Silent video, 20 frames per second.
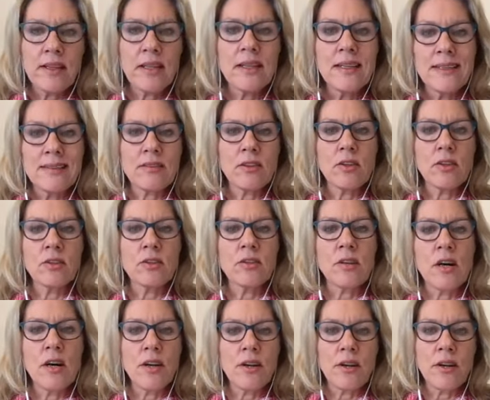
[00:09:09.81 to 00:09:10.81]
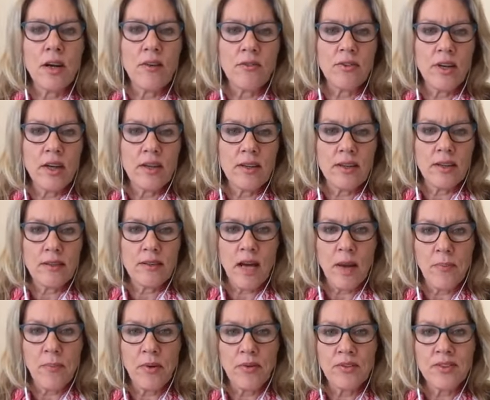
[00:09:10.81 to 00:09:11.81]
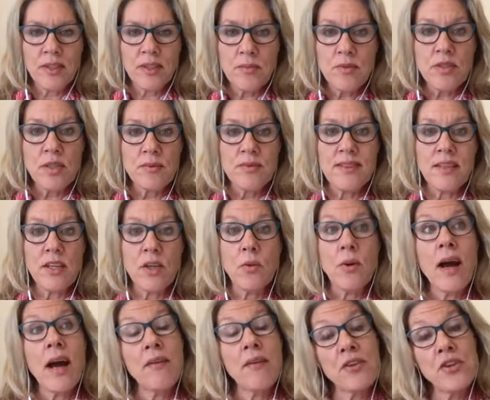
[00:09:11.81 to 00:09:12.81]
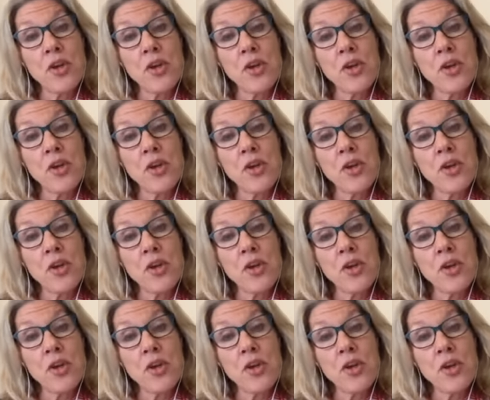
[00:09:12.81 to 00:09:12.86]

The list goes on of the type of symptoms that you have,